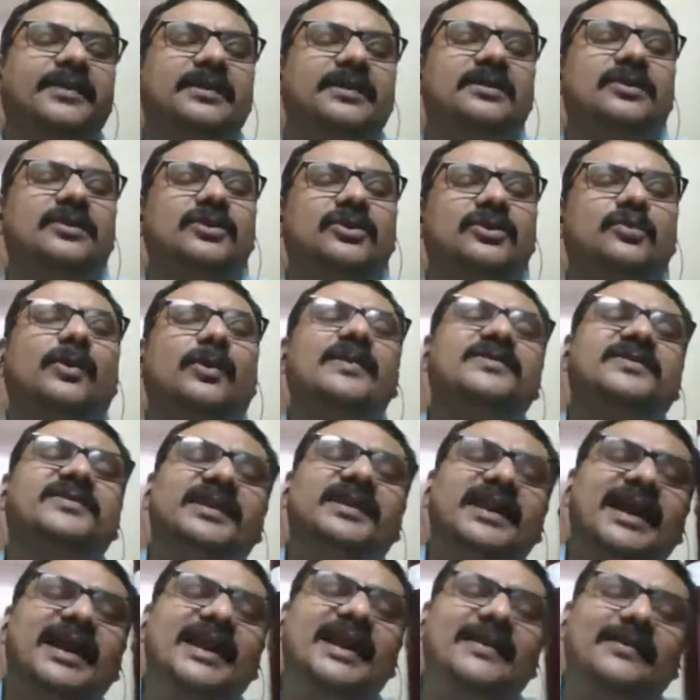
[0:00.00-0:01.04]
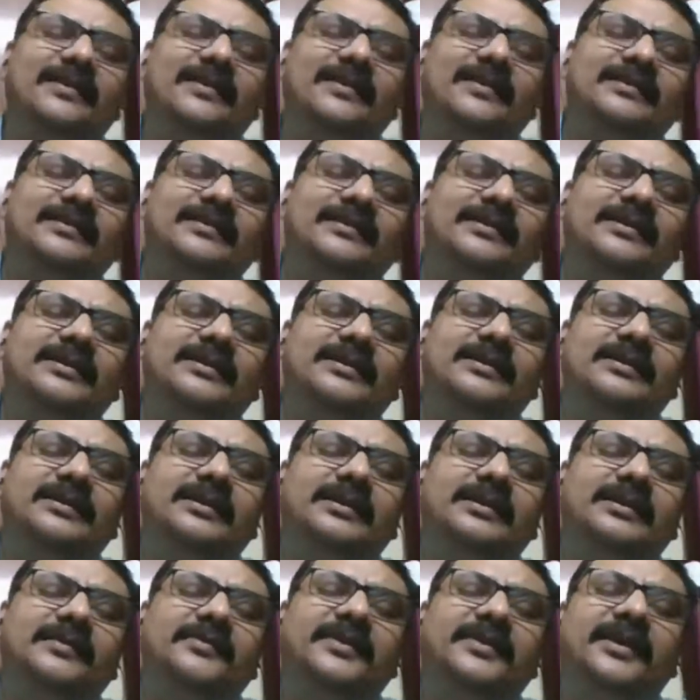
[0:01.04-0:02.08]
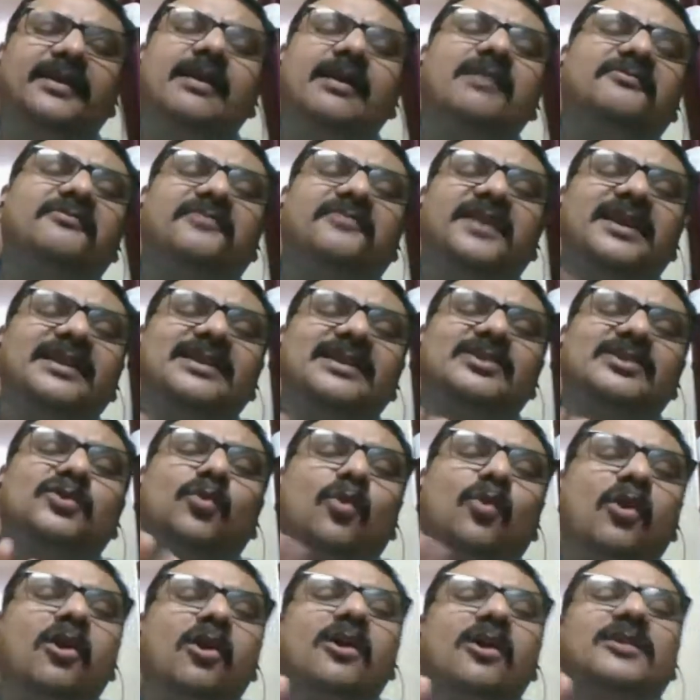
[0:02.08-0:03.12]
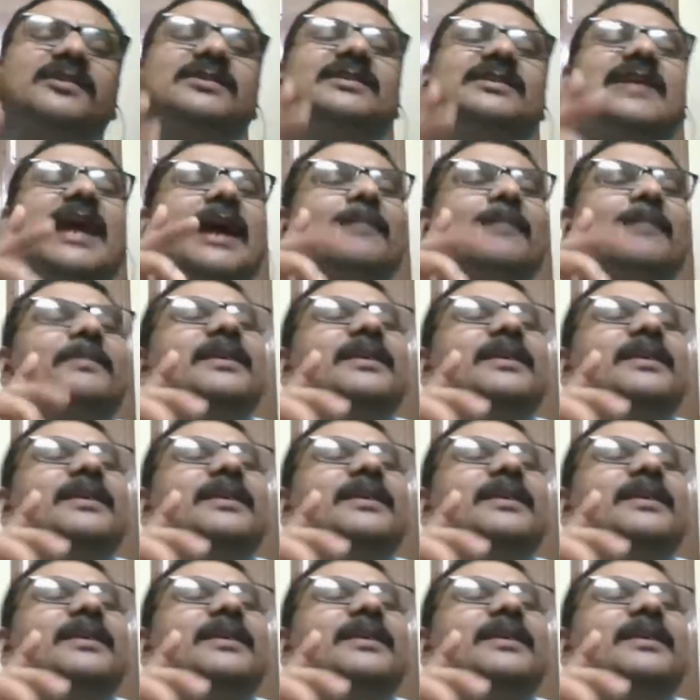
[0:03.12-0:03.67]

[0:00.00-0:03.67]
So once again, there are various wars happening